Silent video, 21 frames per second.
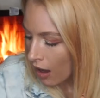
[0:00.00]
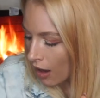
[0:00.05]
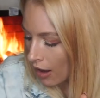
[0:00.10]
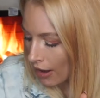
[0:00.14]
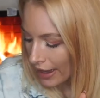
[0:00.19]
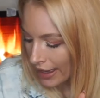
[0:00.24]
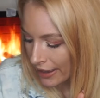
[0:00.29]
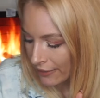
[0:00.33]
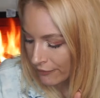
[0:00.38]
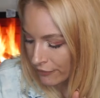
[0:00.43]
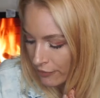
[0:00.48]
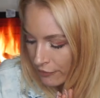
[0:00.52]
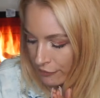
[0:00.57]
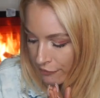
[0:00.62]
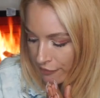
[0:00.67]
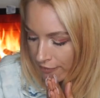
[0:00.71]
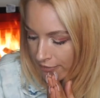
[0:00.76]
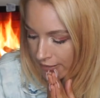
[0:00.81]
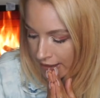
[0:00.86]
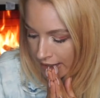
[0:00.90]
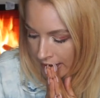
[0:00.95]
I've
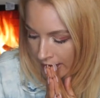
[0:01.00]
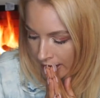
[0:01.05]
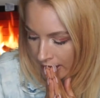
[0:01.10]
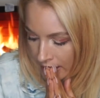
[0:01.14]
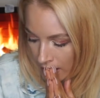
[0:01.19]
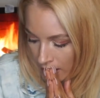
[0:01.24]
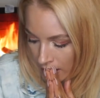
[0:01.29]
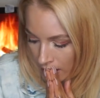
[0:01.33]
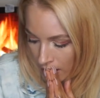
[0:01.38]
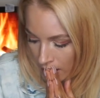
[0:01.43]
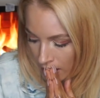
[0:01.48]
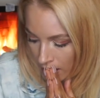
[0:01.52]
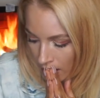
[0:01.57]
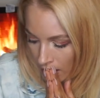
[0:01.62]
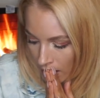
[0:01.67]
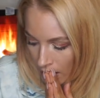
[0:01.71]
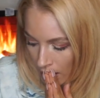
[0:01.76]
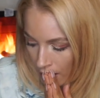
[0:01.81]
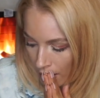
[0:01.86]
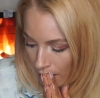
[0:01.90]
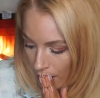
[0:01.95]
fully
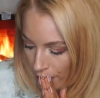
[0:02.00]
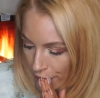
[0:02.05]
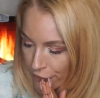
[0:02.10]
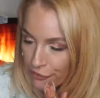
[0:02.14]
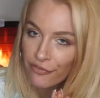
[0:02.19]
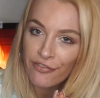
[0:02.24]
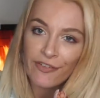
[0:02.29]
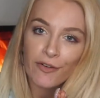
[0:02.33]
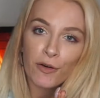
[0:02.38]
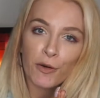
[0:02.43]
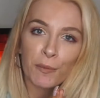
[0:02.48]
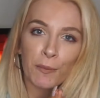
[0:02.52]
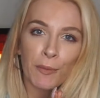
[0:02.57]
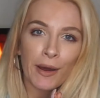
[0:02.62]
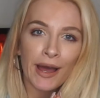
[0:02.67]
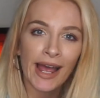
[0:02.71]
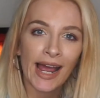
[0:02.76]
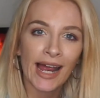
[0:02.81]
overfilled my